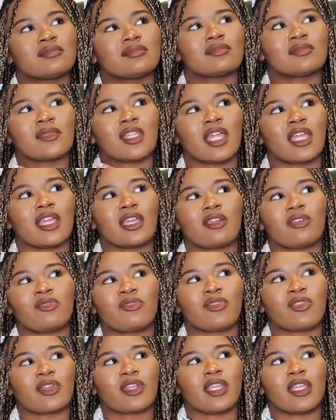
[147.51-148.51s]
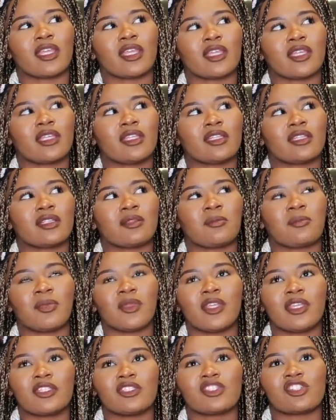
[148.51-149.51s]
like
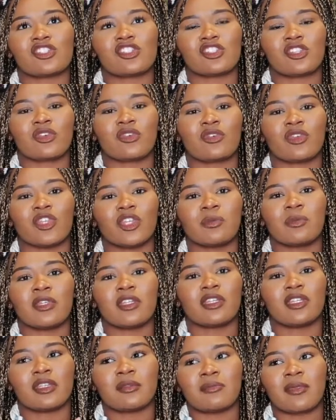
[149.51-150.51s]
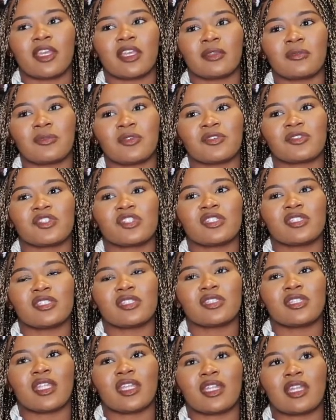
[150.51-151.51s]
be just so human and in my
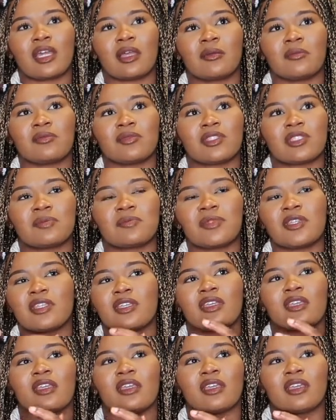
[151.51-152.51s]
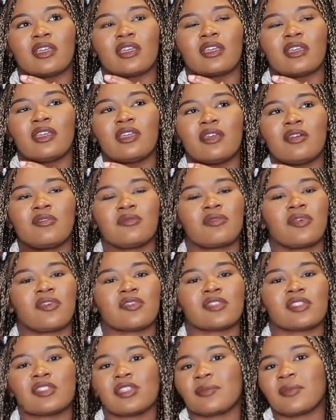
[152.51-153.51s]
emotion that I'm speaking
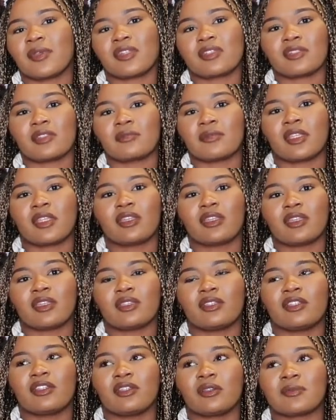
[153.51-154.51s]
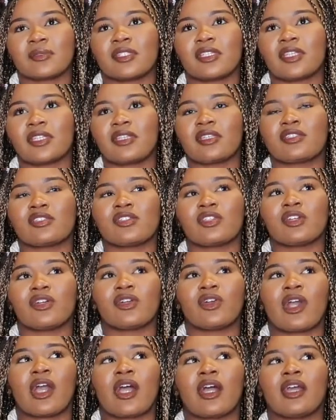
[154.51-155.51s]
falsely about something, you know what I'm saying?
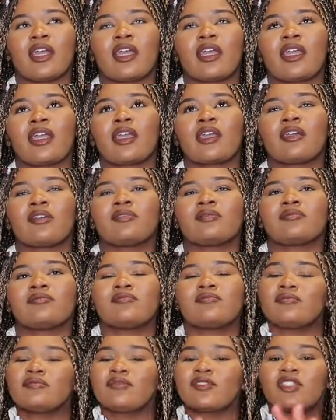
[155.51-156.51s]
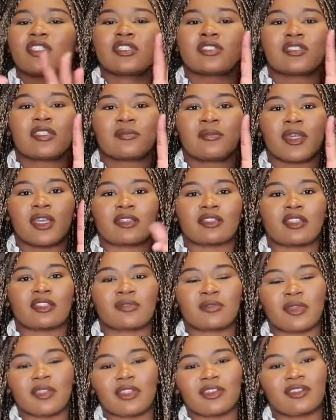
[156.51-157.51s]
So I took a step back.
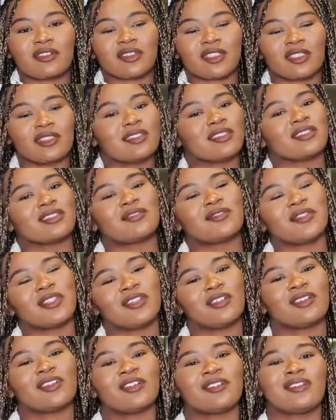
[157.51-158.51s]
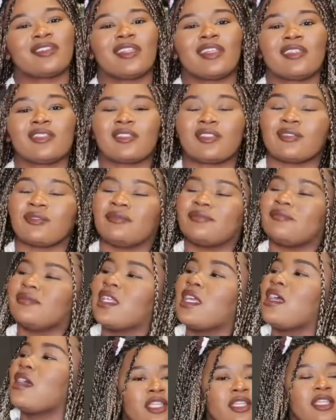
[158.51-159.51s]
That's why y'all getting this video a little late too.
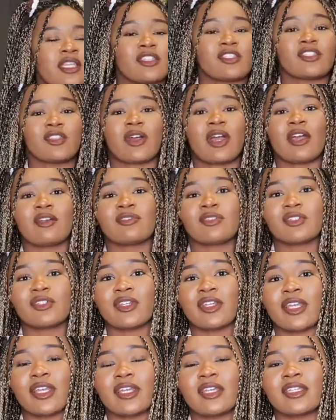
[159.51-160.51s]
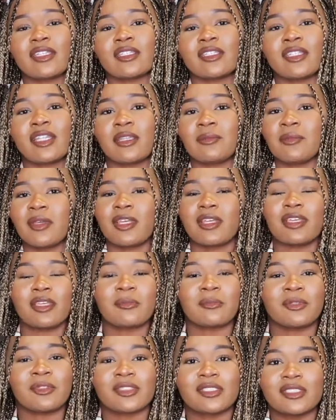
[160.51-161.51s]
Yeah, so after I had let my
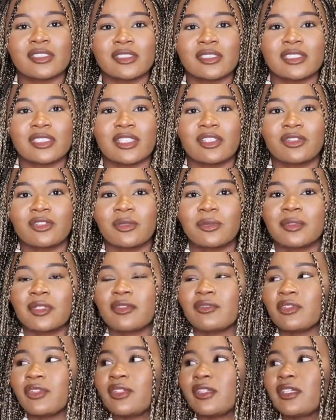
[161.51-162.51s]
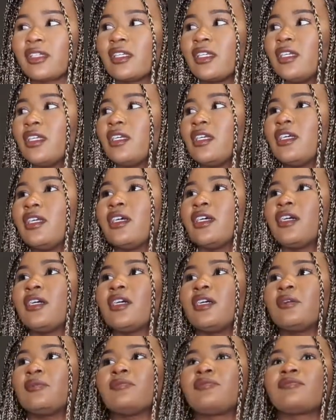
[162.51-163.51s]
emotions settle or whatever,
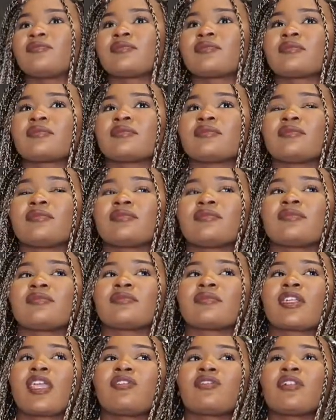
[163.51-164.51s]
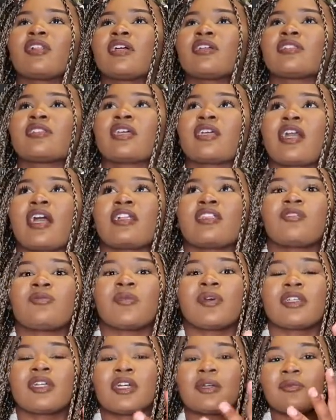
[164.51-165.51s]
I realized like I didn't
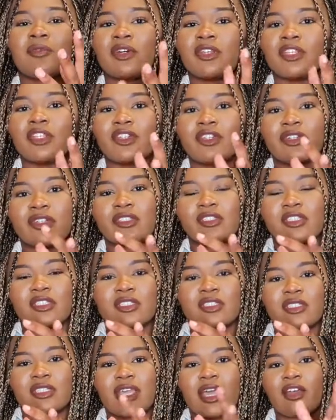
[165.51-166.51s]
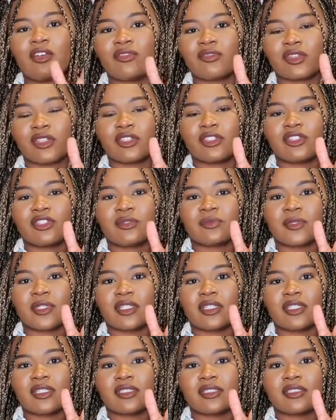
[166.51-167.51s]
want to come on here and just outrage,
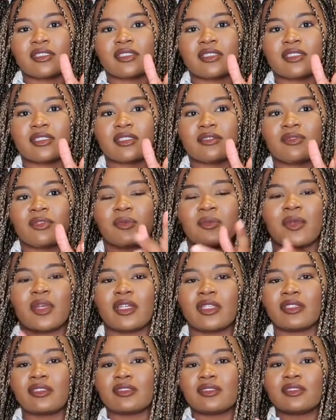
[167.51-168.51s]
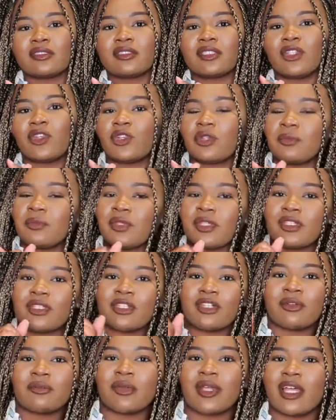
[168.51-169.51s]
because for one, there would be
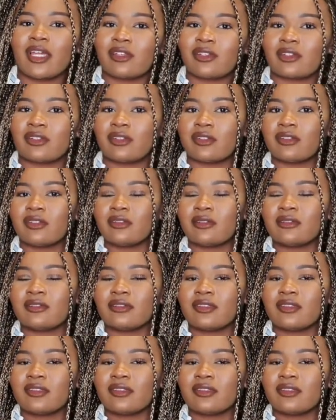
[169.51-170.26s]
no battle